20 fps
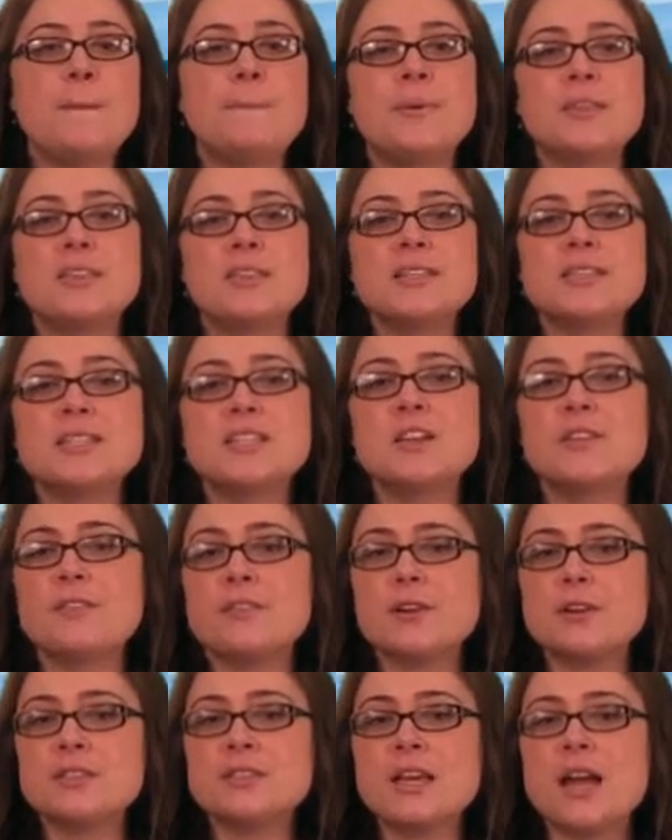but this is the
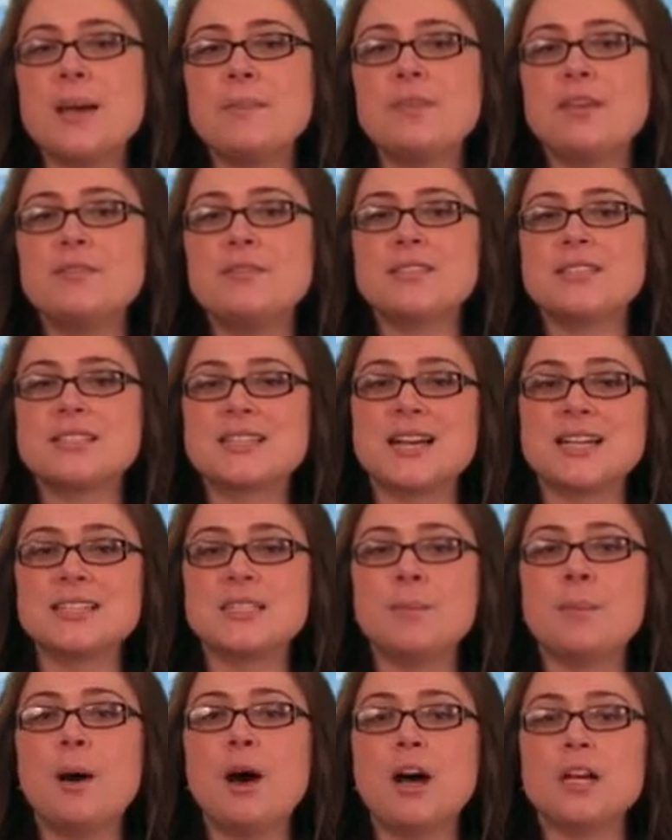first time they've discussed
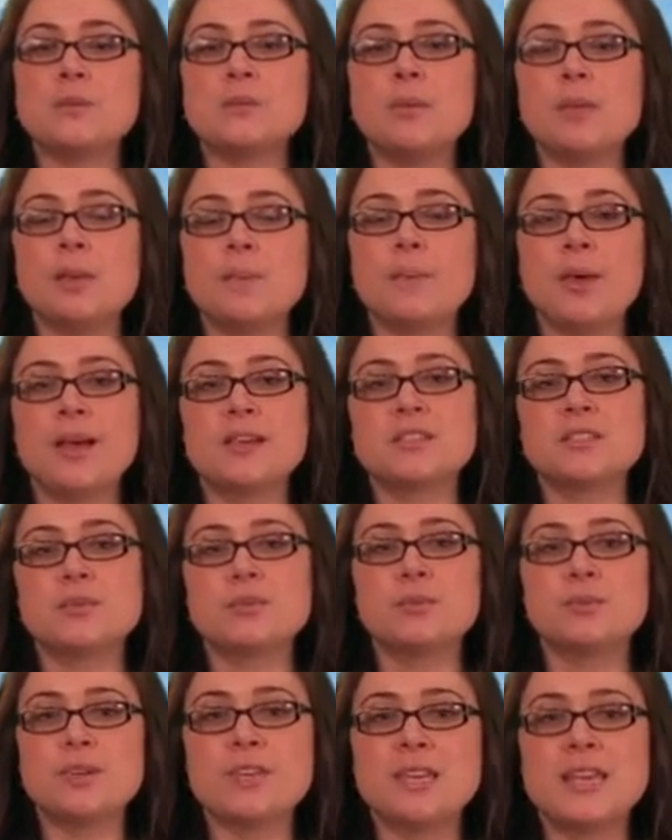the possible impacts of
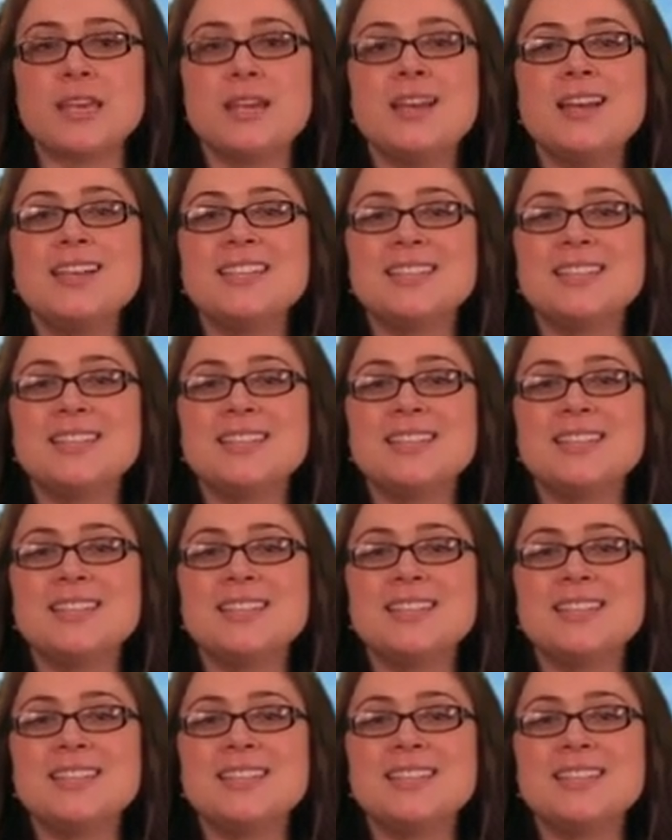3D